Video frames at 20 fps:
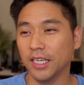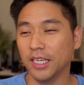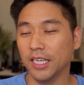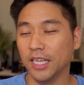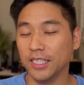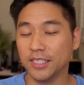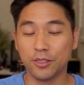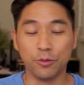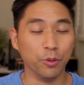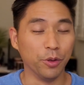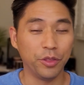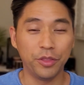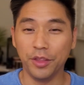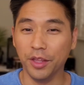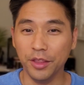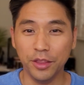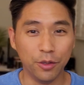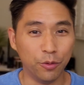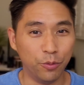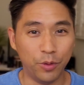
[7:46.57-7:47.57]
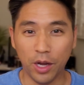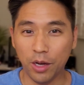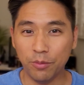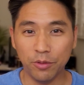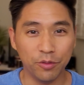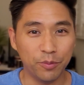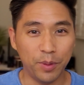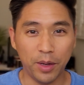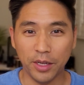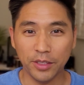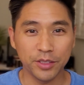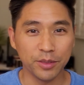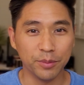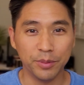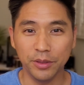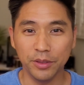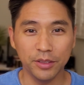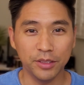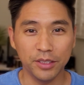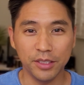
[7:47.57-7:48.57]
it's within the realm of
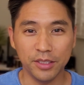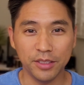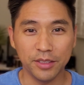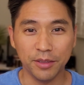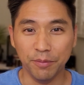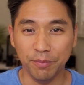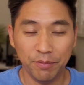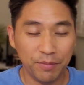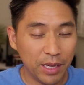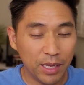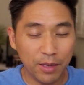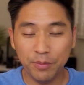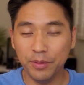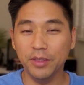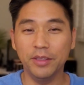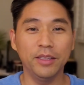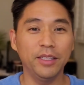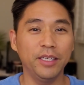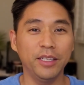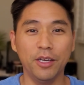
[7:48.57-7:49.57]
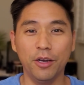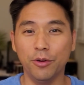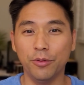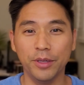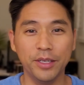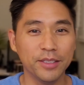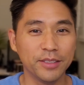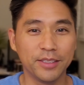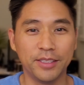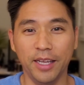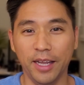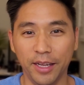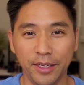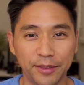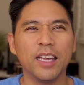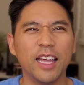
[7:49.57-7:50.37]
possibilities. Maybe Leo is gay.